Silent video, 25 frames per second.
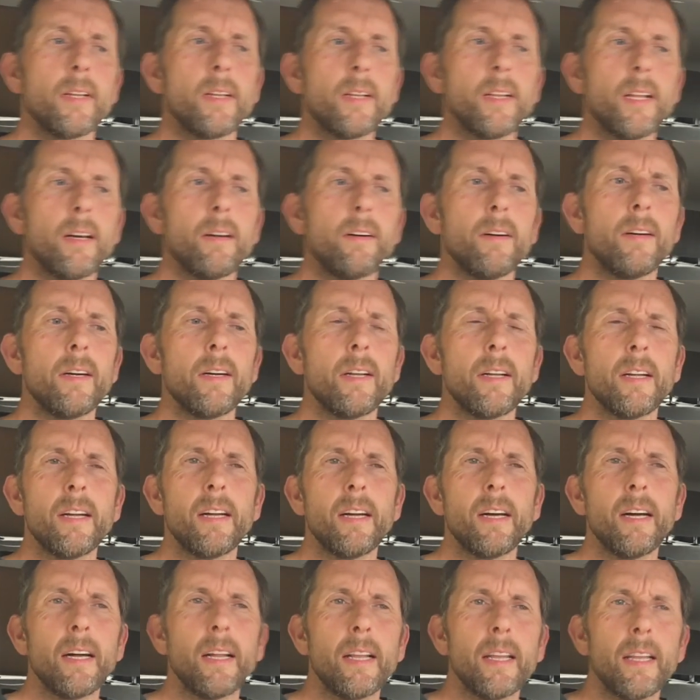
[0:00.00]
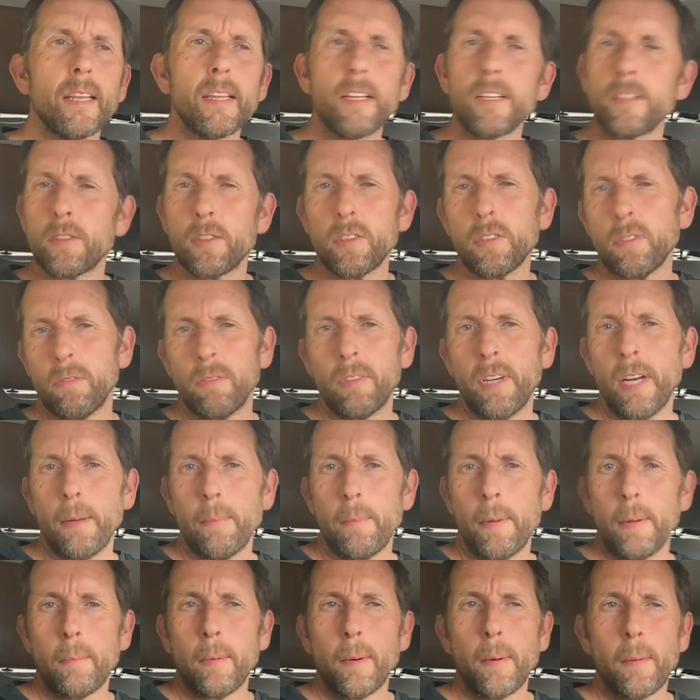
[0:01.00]
Now, this shouldn't really
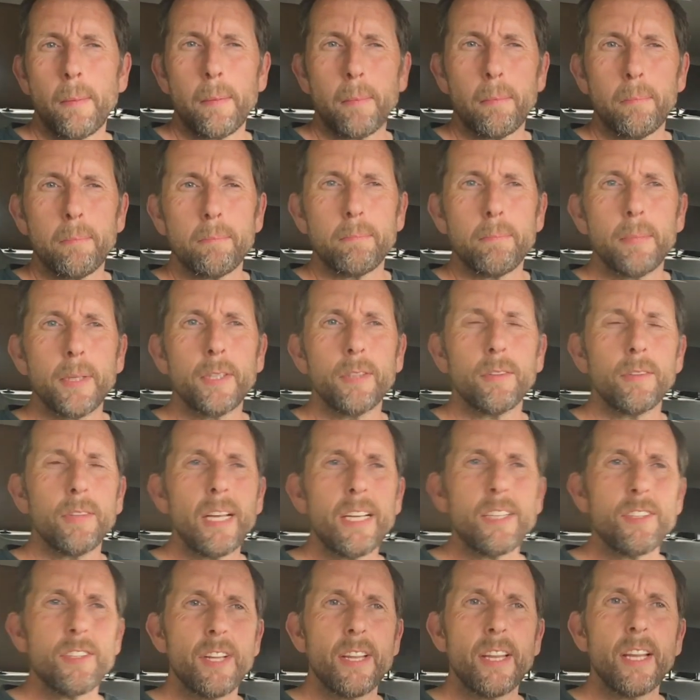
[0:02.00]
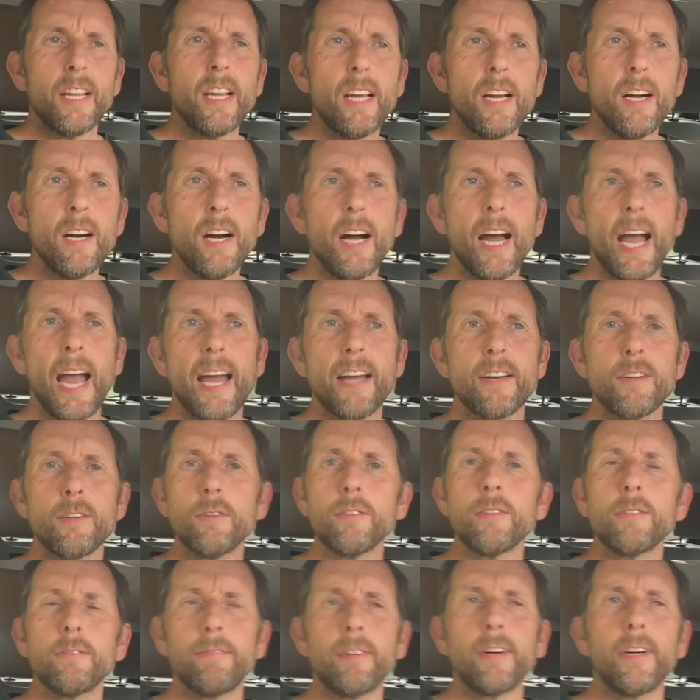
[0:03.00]
be a problem because actually the car
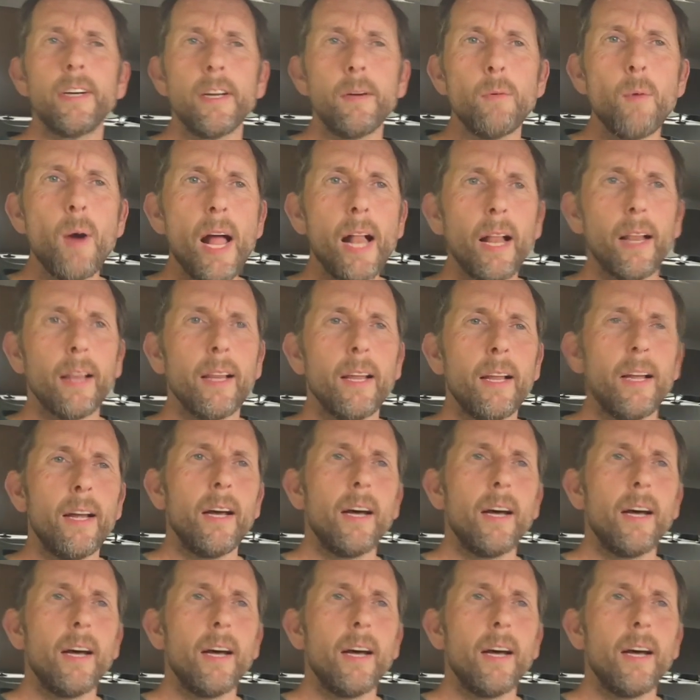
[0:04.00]
handles very well.